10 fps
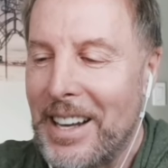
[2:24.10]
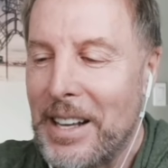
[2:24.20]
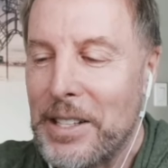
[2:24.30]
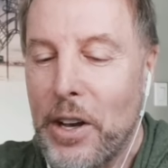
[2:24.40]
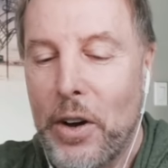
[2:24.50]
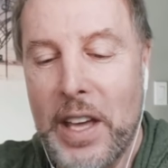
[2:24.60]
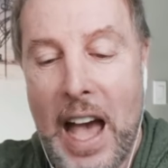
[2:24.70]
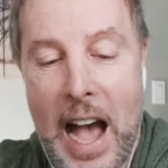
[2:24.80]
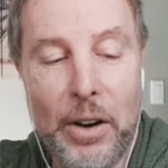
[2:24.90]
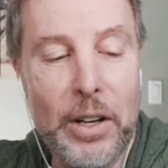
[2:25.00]
So the
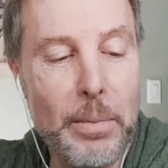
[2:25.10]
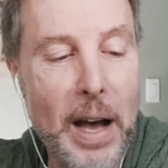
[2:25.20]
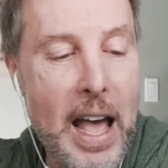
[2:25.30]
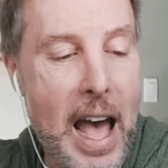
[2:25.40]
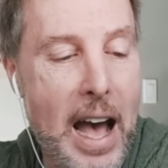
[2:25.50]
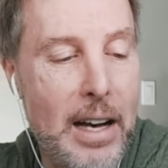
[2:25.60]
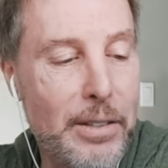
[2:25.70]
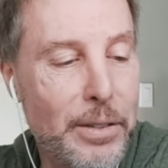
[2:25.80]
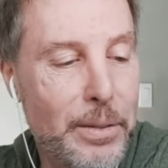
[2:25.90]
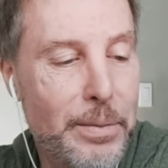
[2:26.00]
acronym I
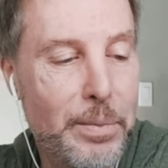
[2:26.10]
have